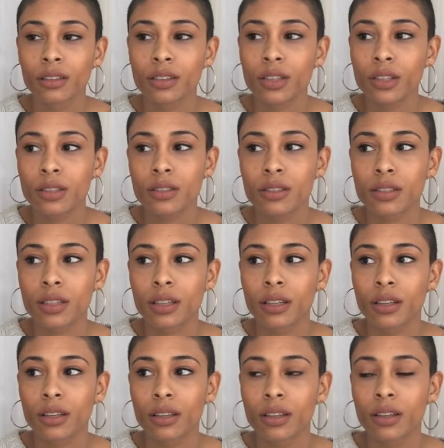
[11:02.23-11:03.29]
just,
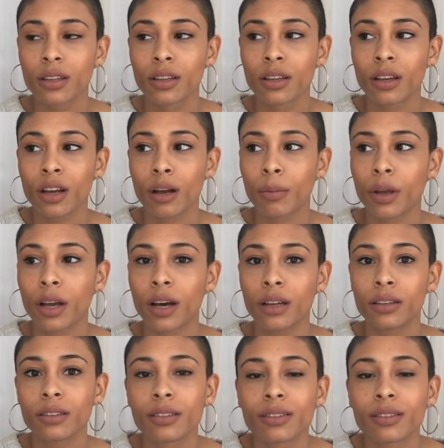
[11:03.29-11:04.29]
oh my God,